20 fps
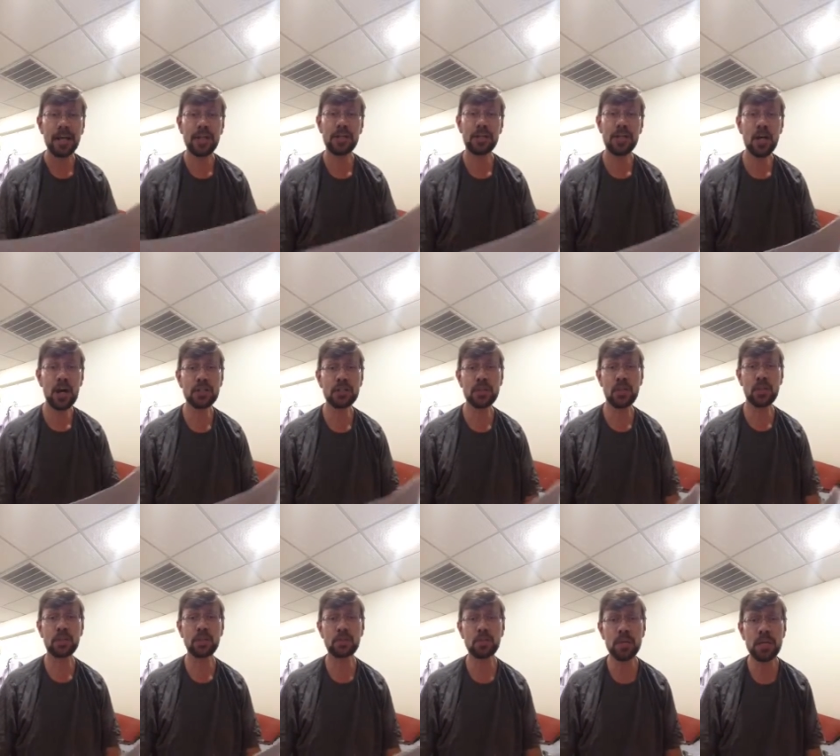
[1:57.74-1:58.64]
you're
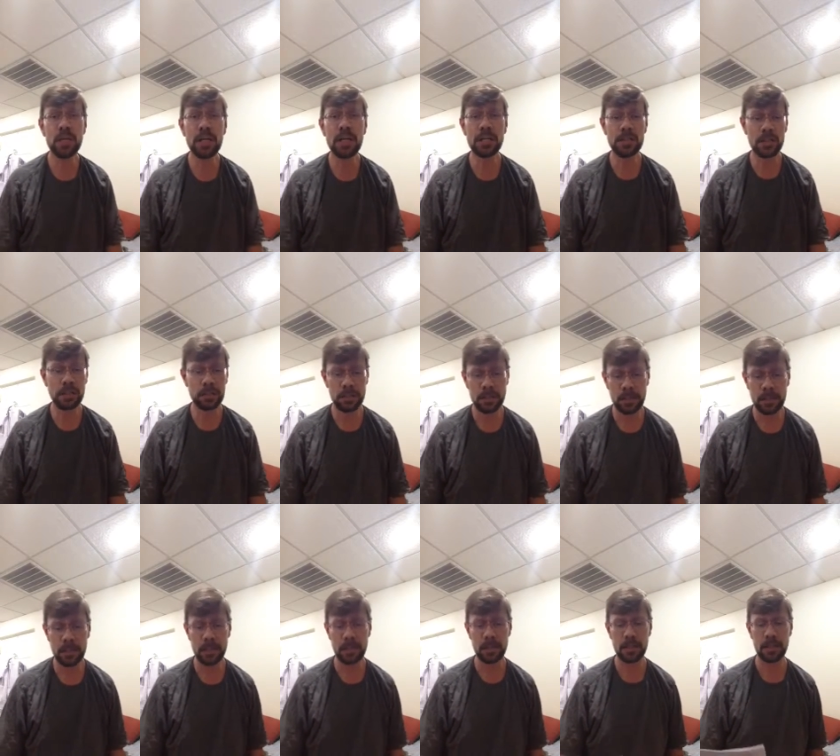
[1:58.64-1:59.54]
so sweet.
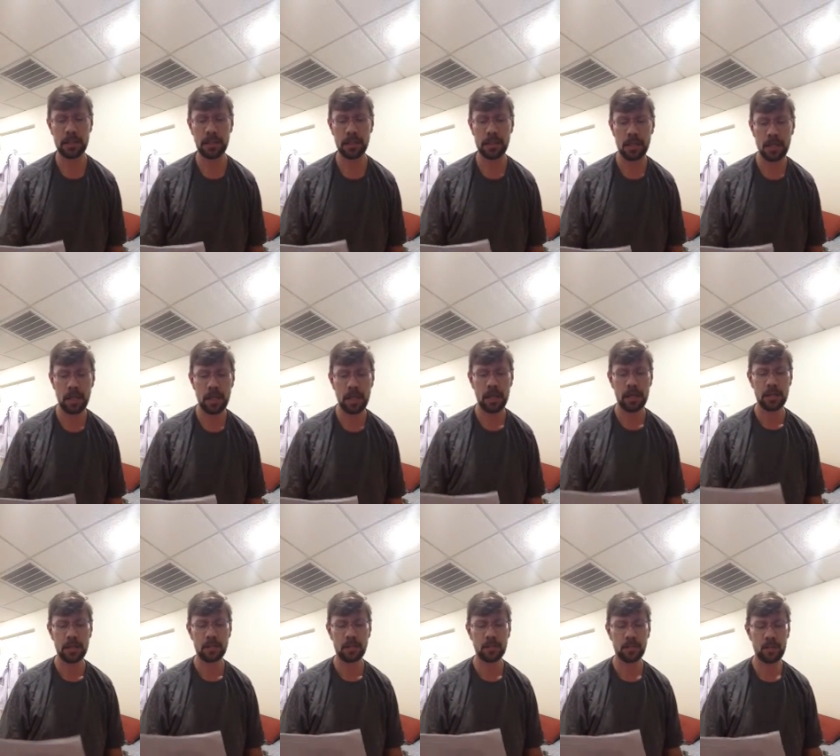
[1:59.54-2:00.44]

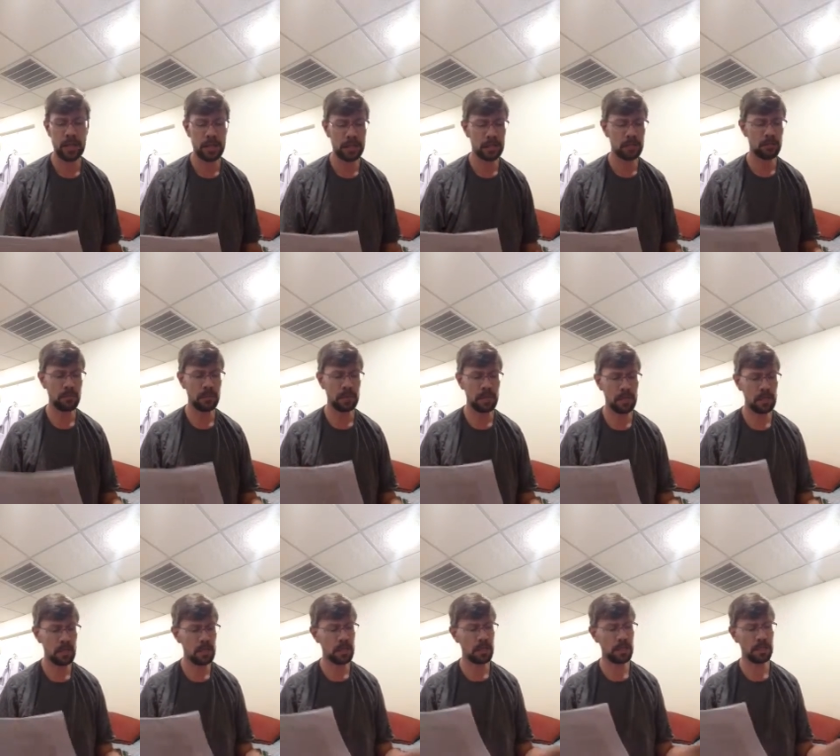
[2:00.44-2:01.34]
Sweet
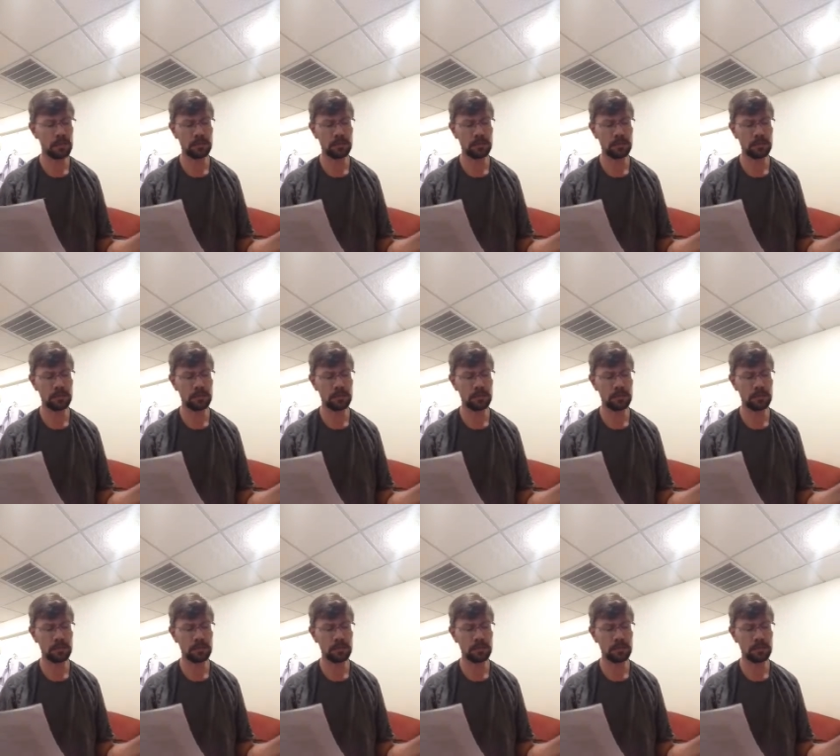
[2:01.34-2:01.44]
me.